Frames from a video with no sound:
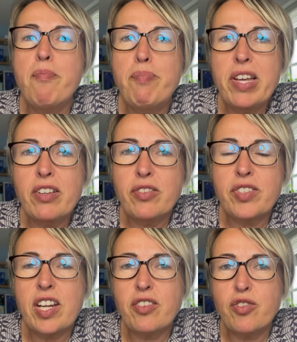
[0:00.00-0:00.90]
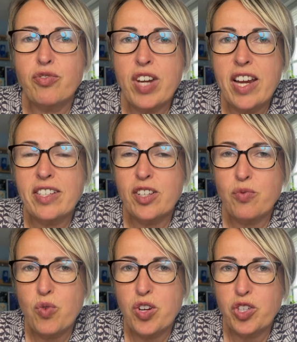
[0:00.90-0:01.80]
build and create
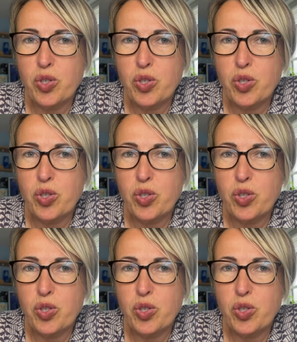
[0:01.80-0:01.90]
and work